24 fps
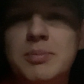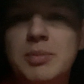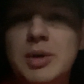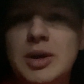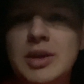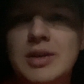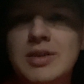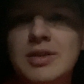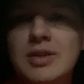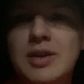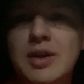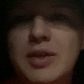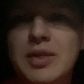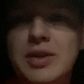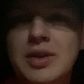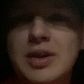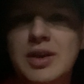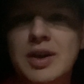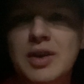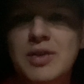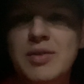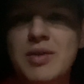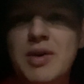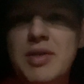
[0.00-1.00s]
But I
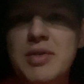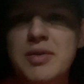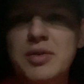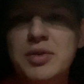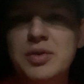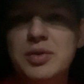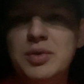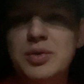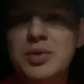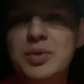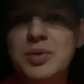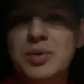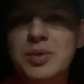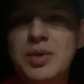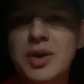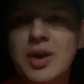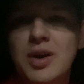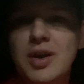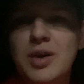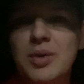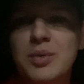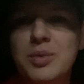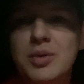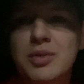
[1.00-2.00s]
think I'd rather do the
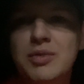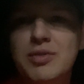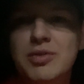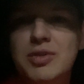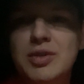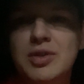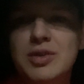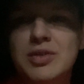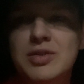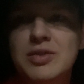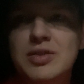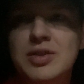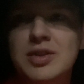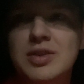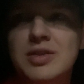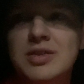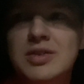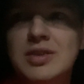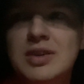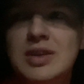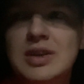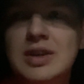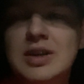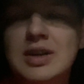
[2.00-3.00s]
hard one first and
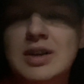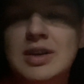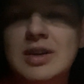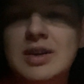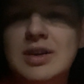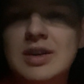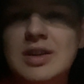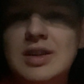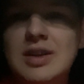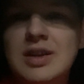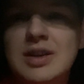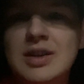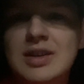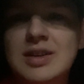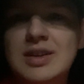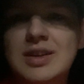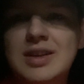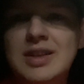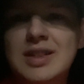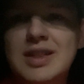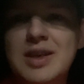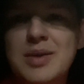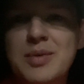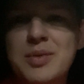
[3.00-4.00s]

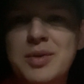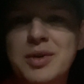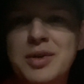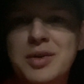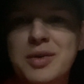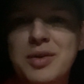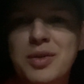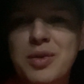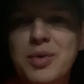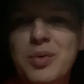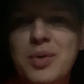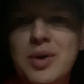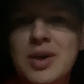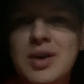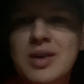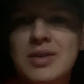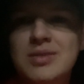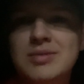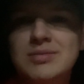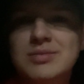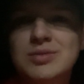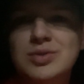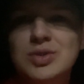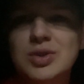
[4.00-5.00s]
get that one out of the way.
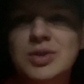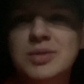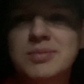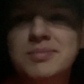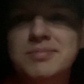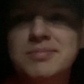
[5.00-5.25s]
So